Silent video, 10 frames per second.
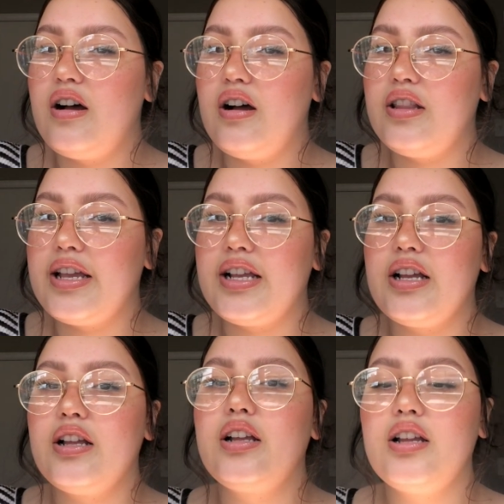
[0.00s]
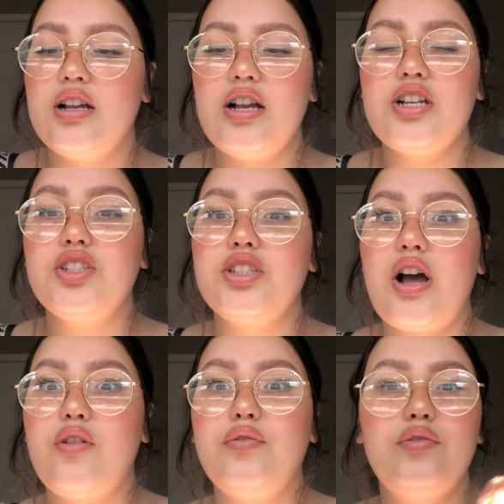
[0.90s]
on, like, a
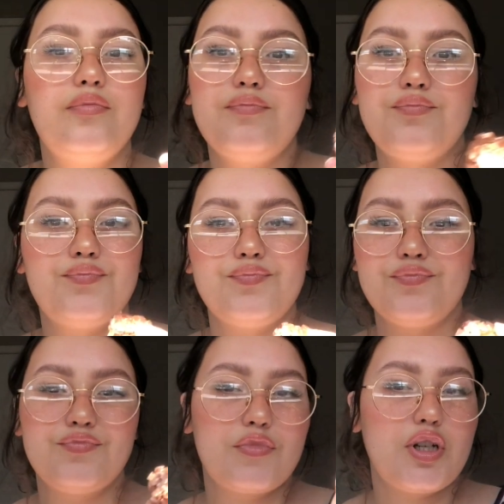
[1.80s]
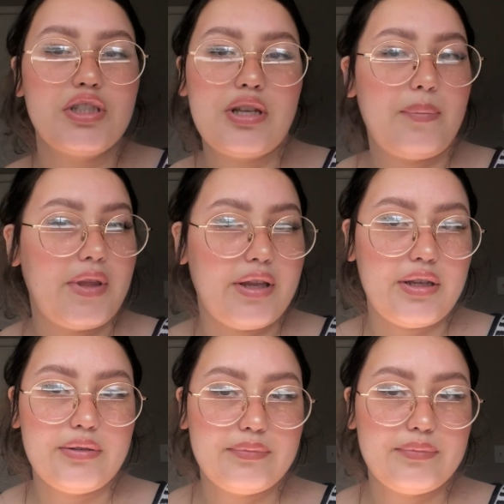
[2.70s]
shelf or something.